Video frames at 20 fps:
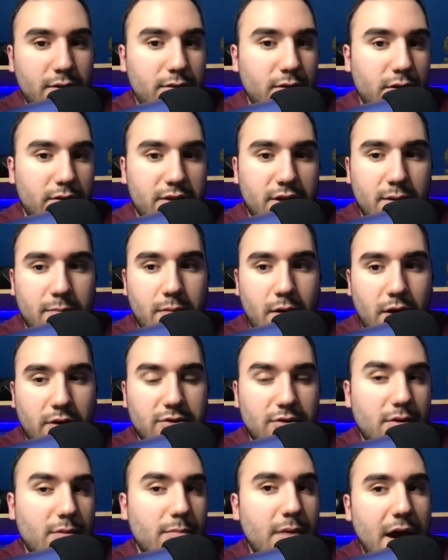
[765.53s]
13 bucks
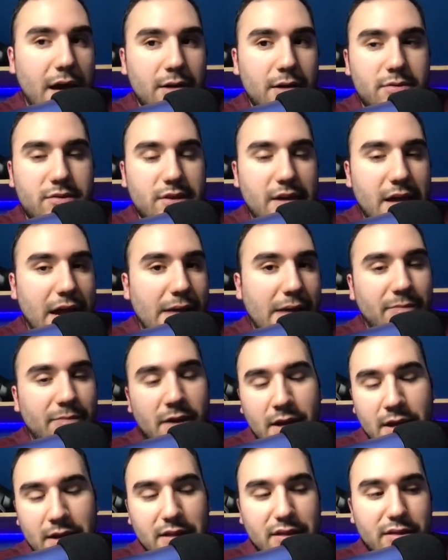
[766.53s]
on the bottom side,
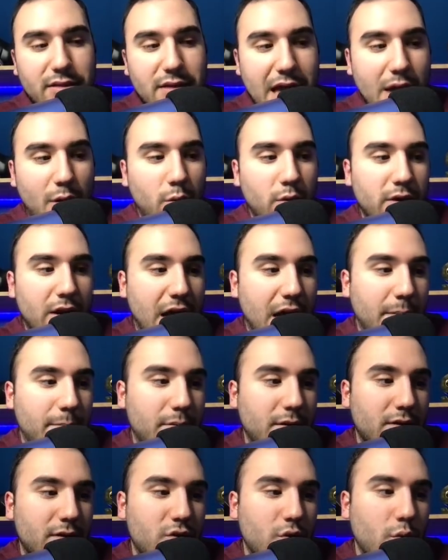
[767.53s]
that would not
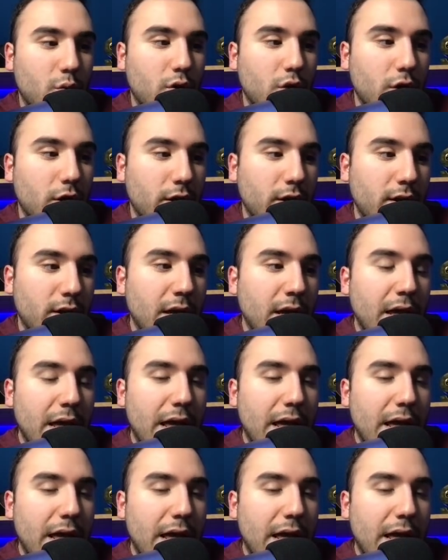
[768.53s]
be too good.